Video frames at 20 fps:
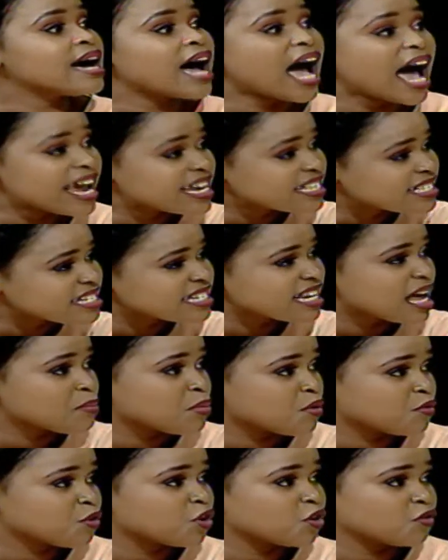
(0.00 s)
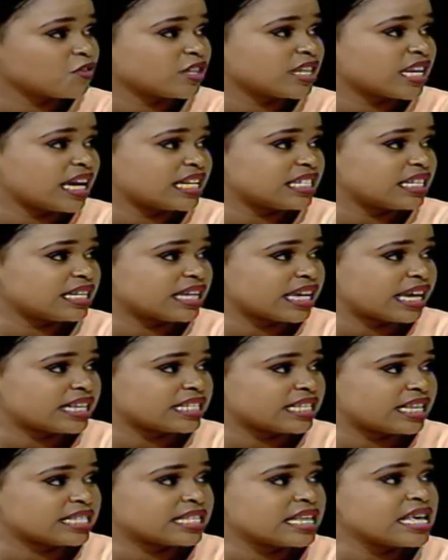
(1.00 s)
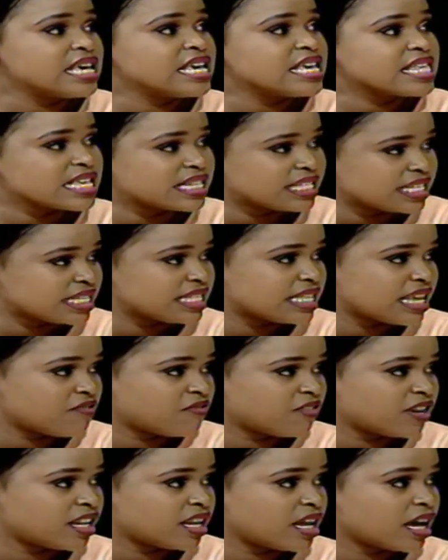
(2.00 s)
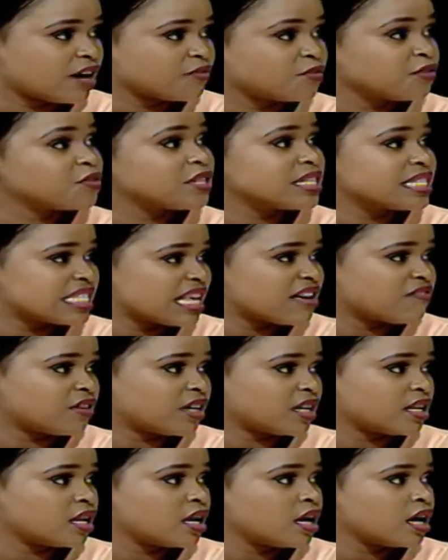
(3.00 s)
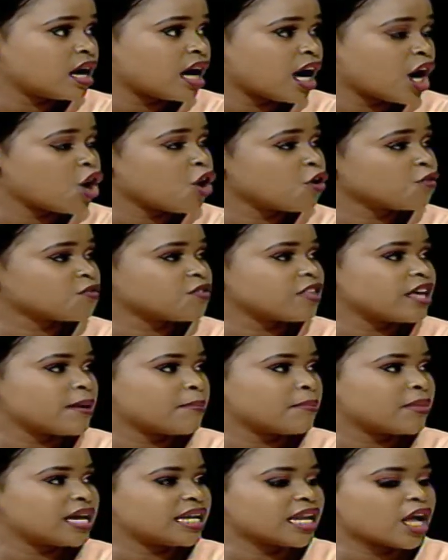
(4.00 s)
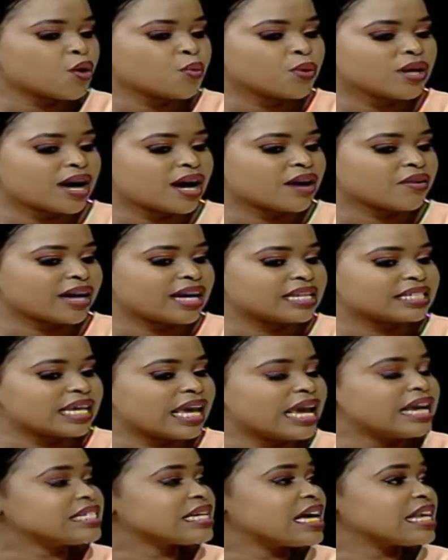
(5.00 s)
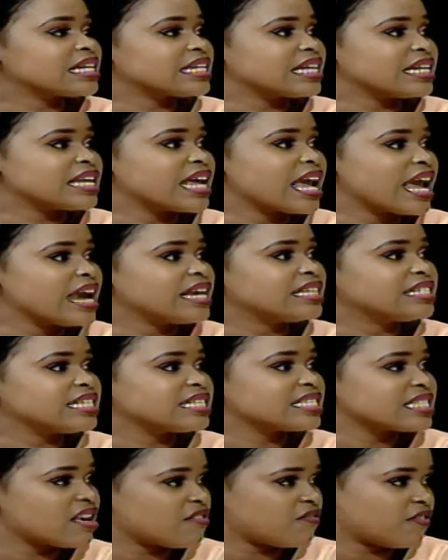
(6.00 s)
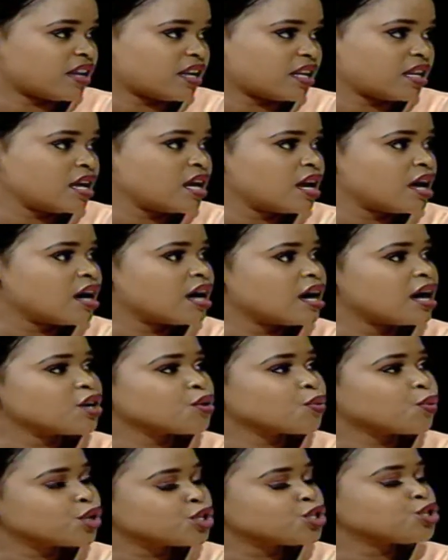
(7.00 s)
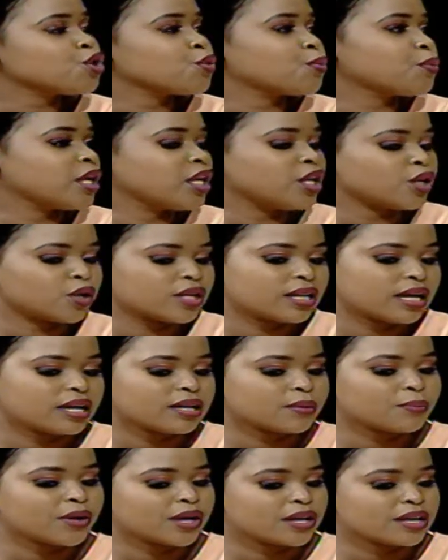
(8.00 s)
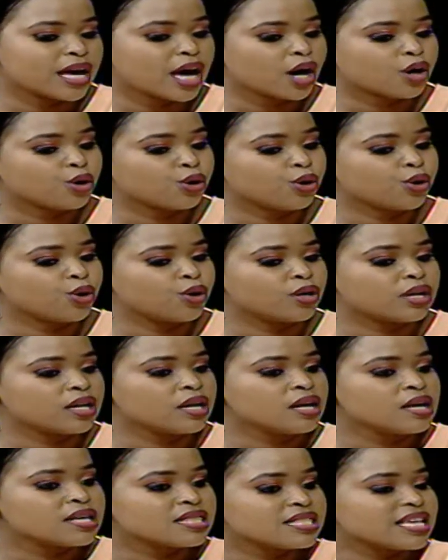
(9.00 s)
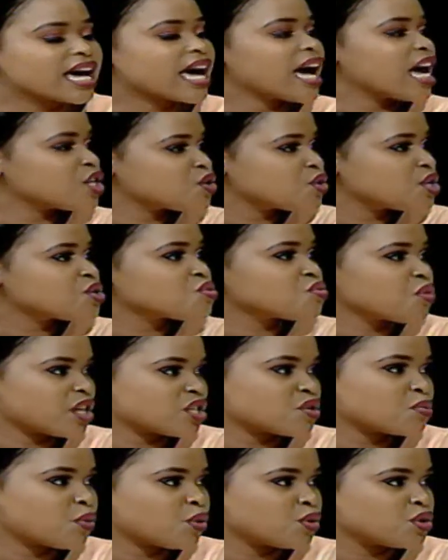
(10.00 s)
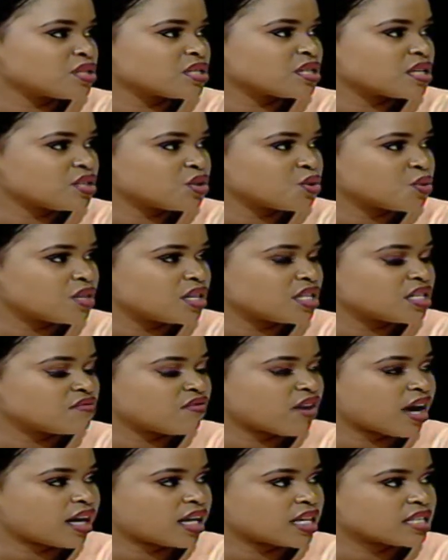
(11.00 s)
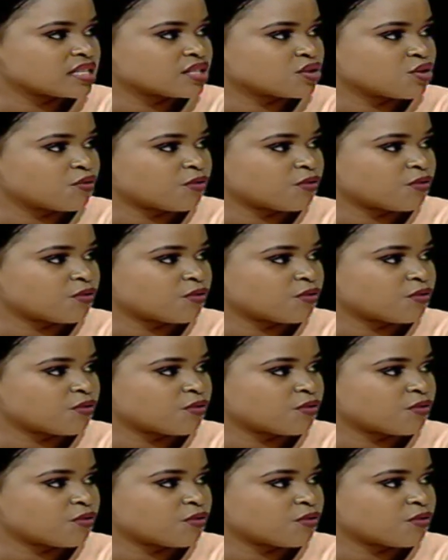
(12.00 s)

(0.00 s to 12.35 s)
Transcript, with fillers: highest number of COVID-19 cases, 37, uh, 57 uh, of them. And now we are at 887 What's your opinion, uh, Panyako, on the country's response to this virus so